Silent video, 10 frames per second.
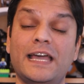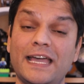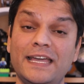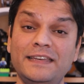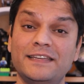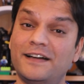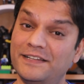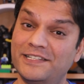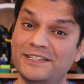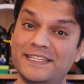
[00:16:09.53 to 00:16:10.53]
And
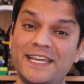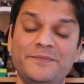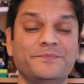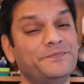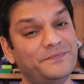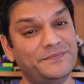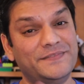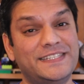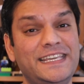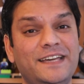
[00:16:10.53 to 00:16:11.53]
until then,
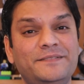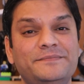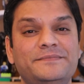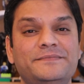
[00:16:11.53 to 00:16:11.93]
see ya.